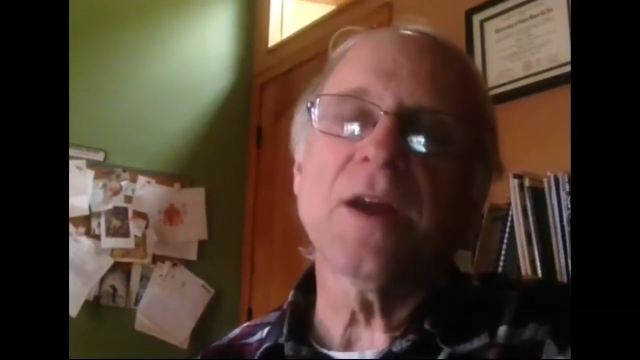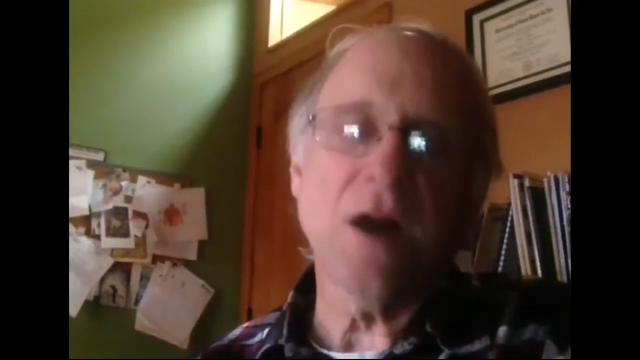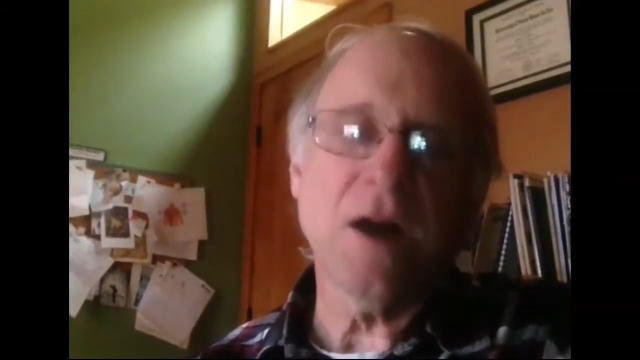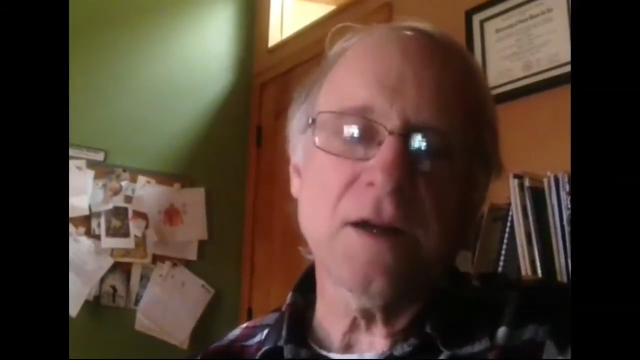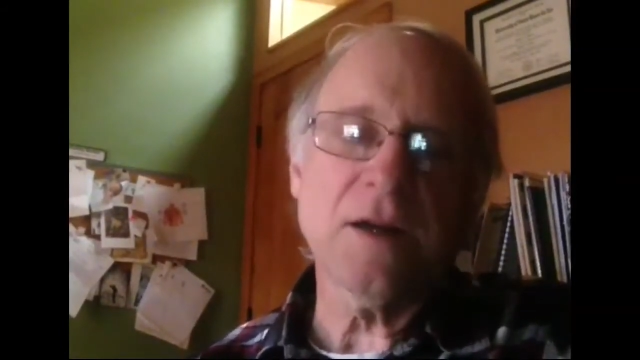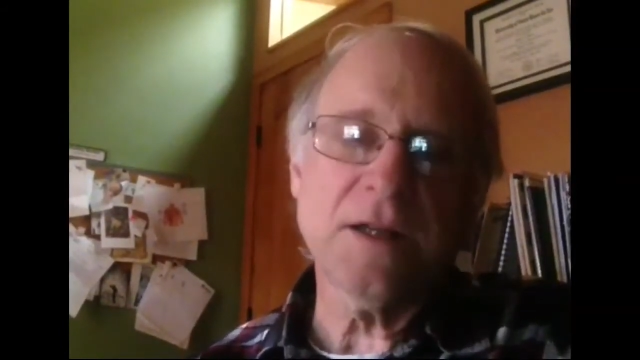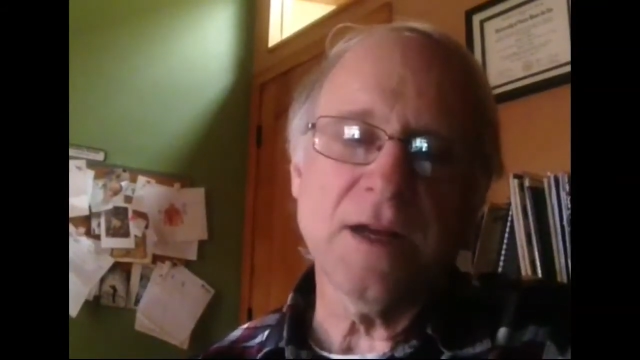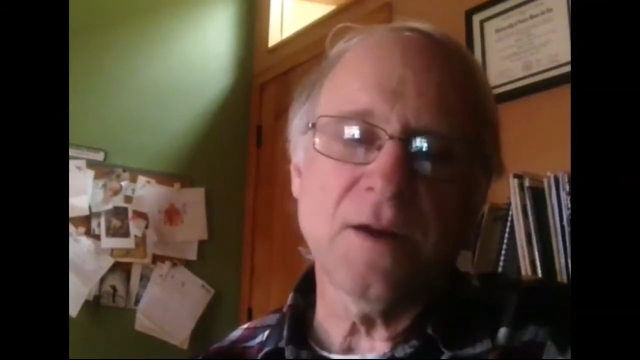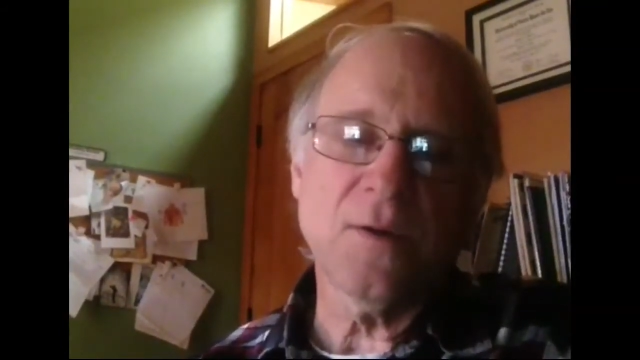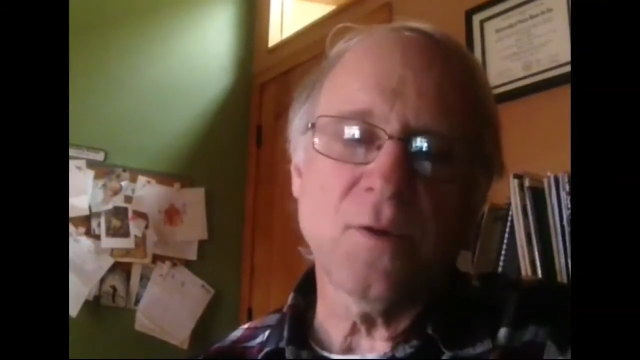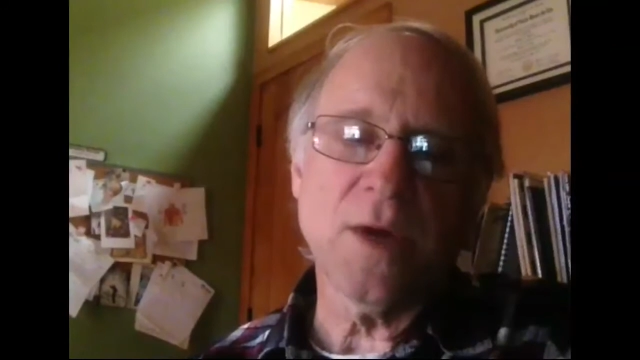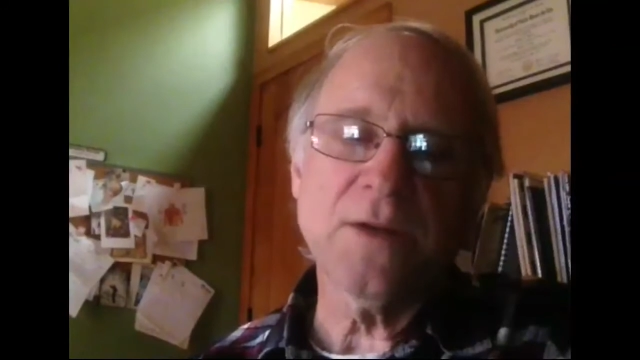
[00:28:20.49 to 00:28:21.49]

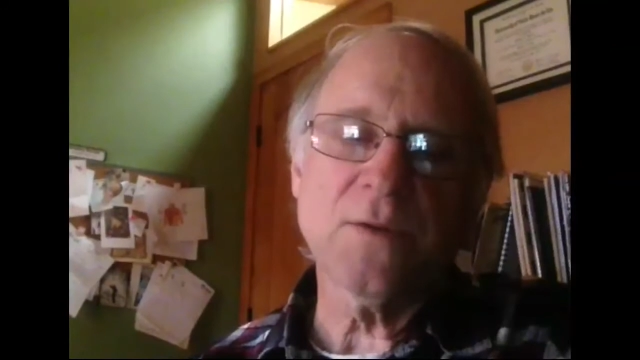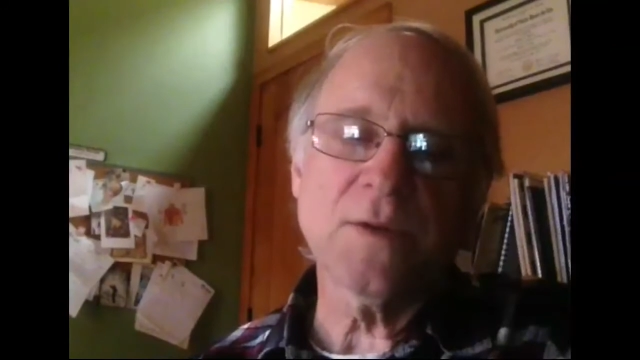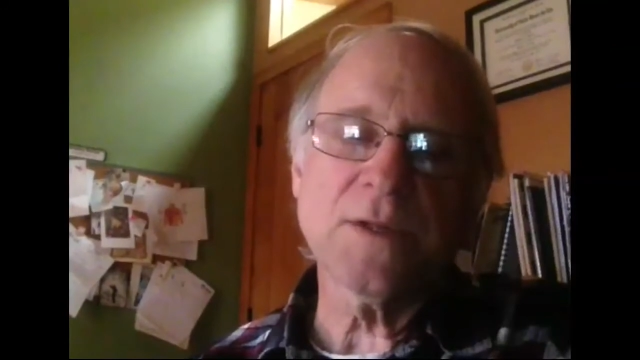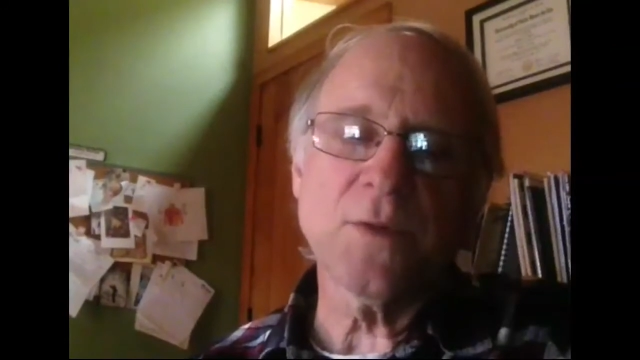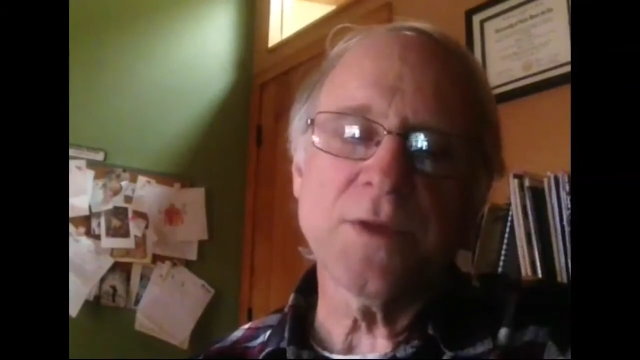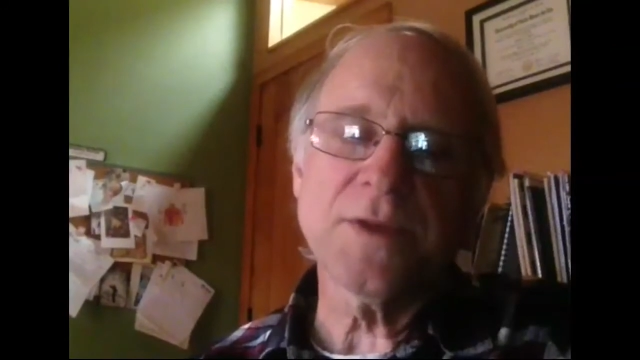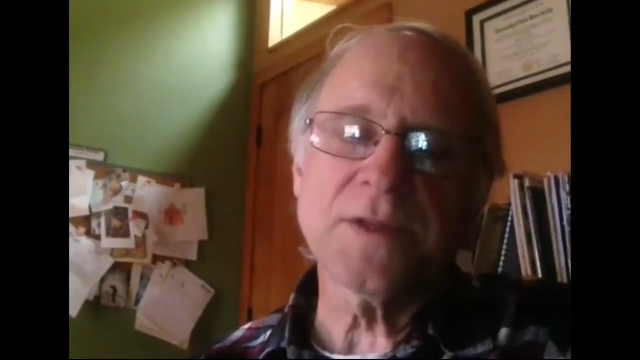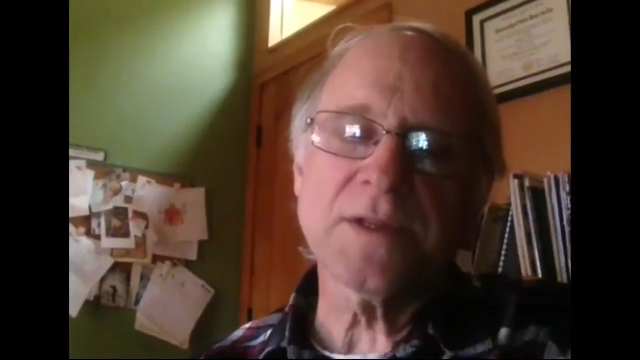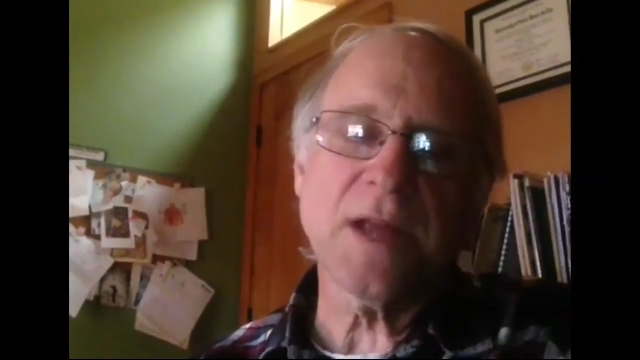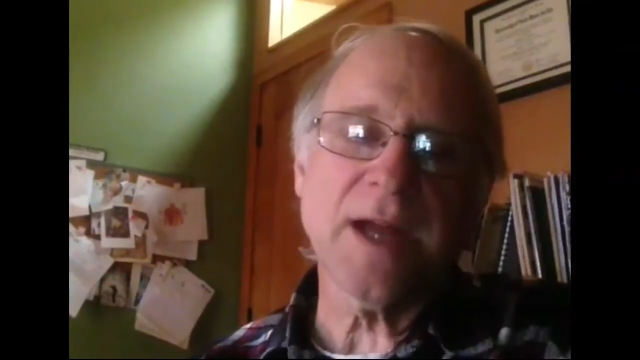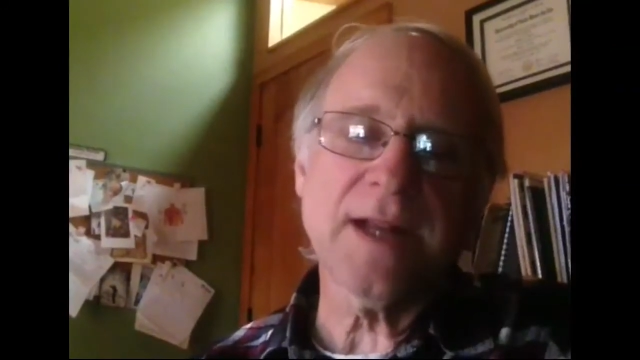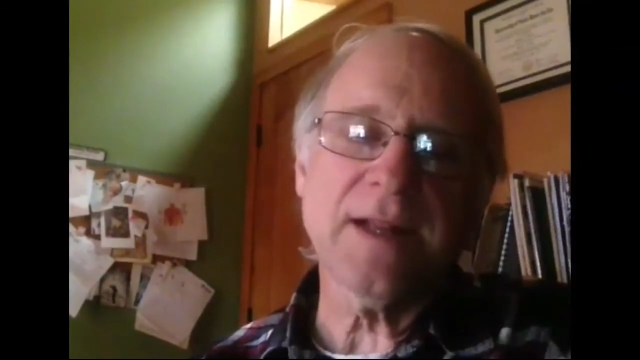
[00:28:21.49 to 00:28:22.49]
cocktail waitress with
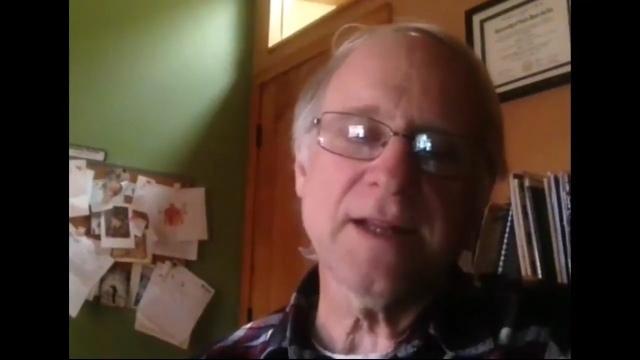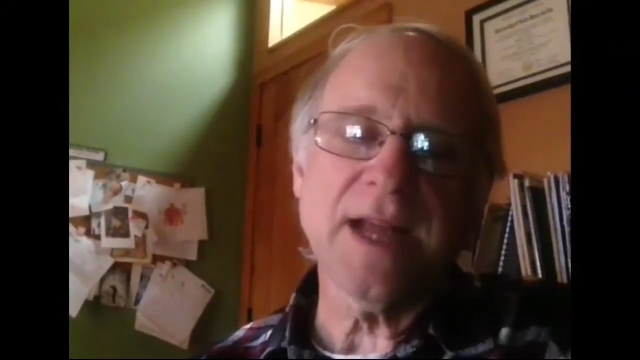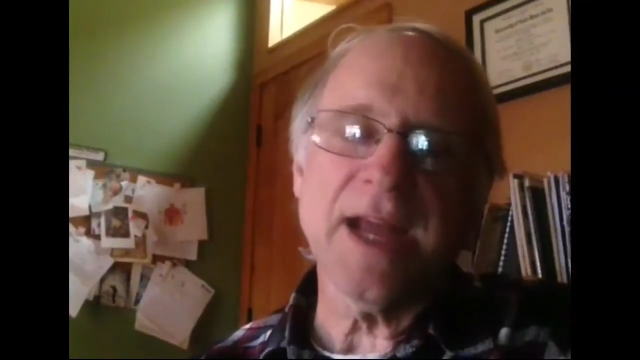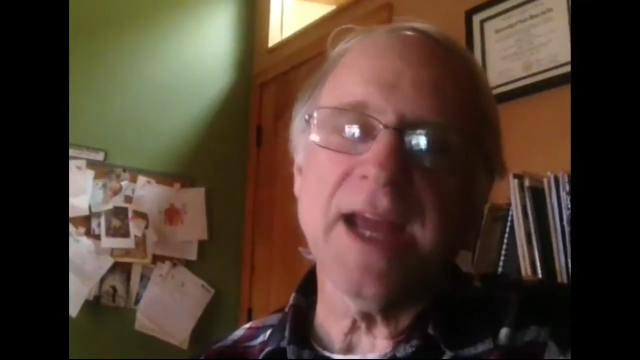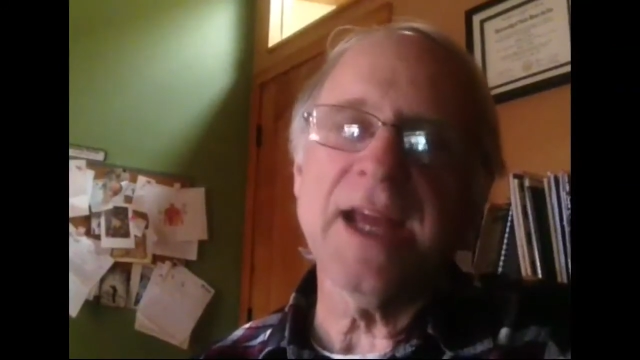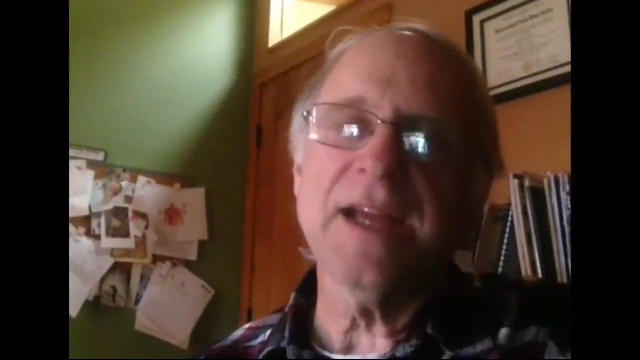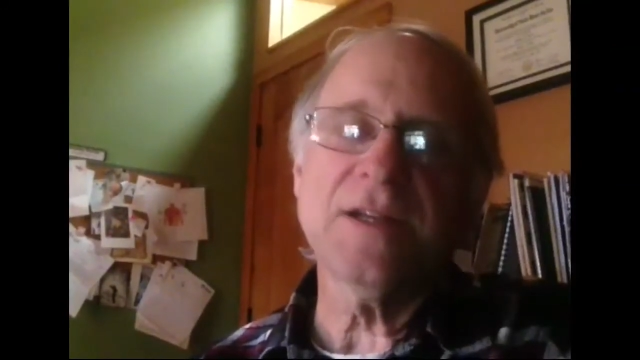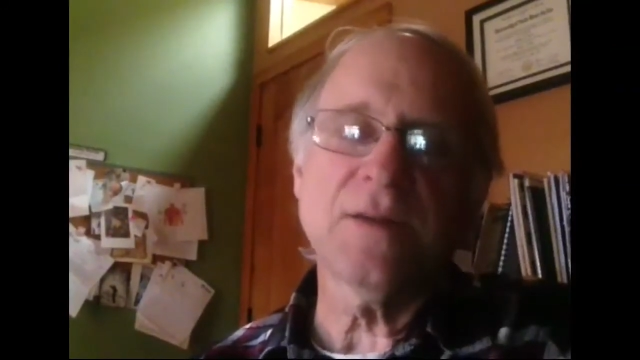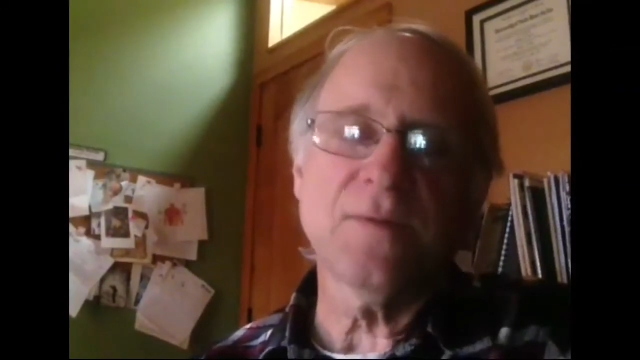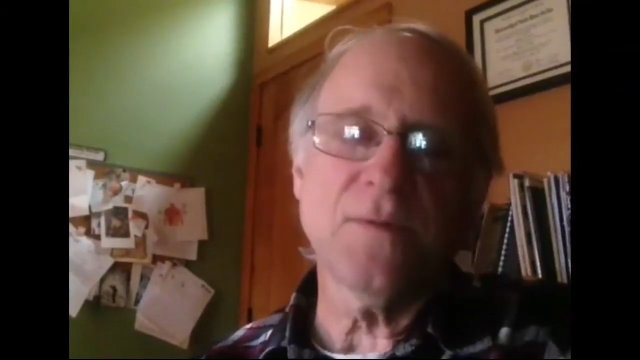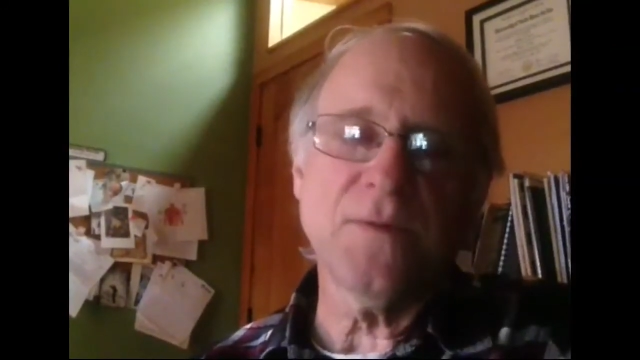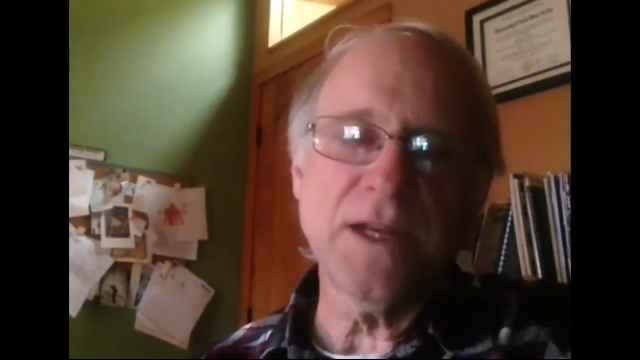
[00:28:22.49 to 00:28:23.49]
slightly
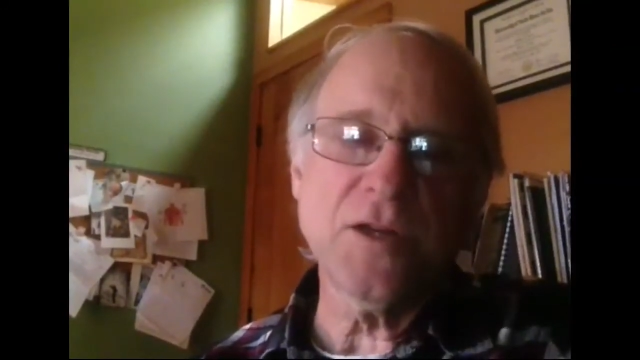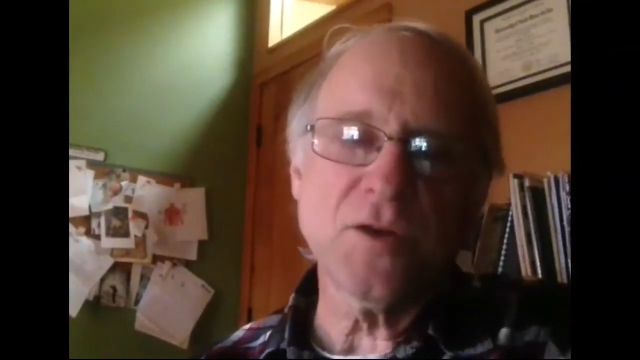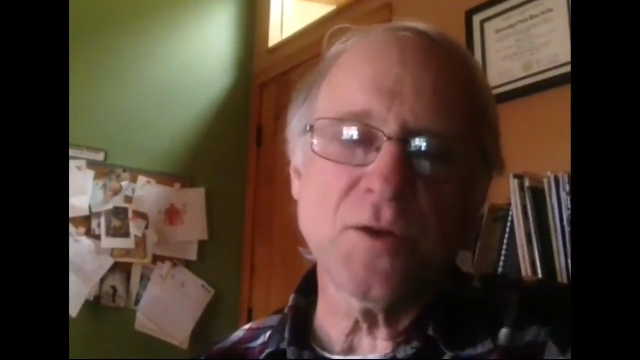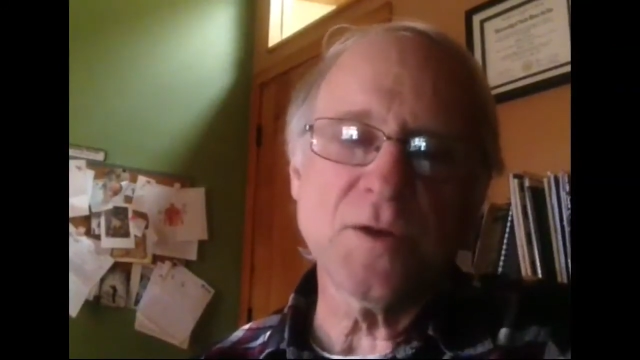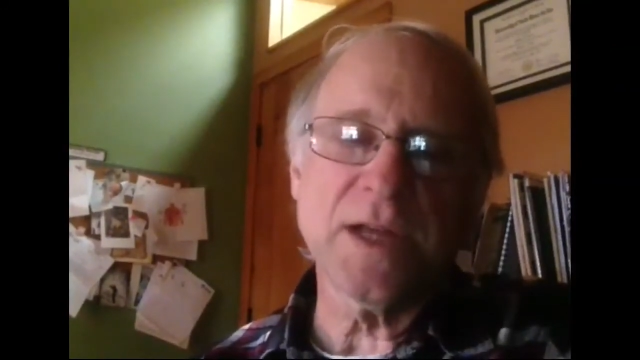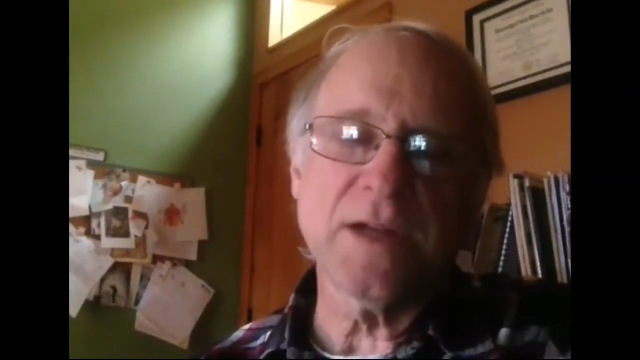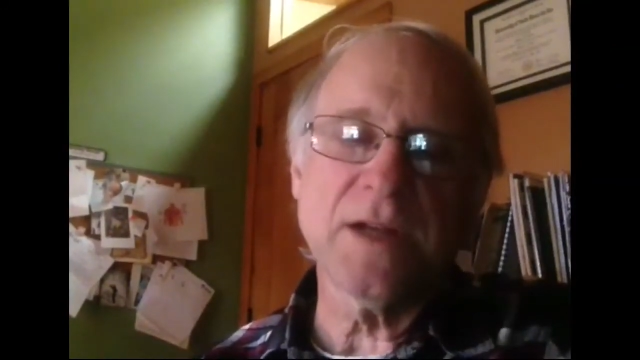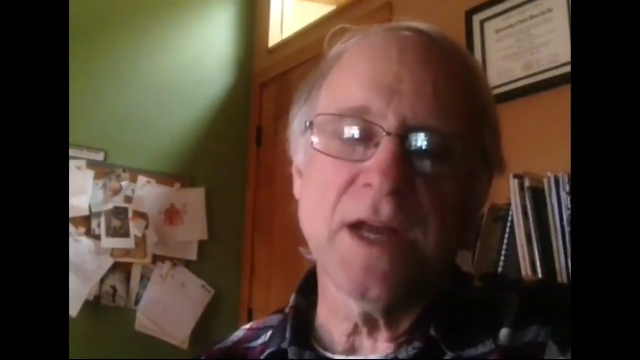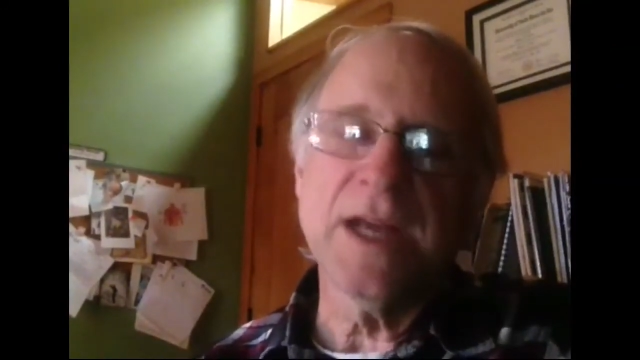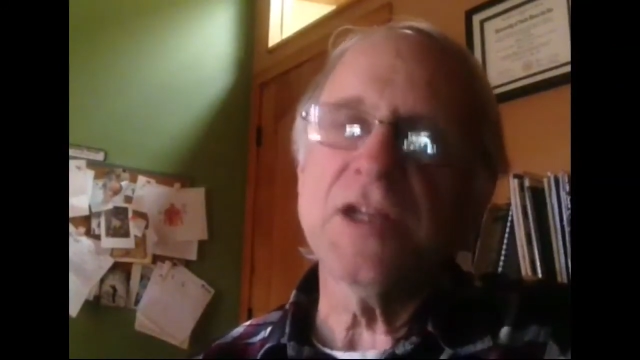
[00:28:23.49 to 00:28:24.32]
Asian features and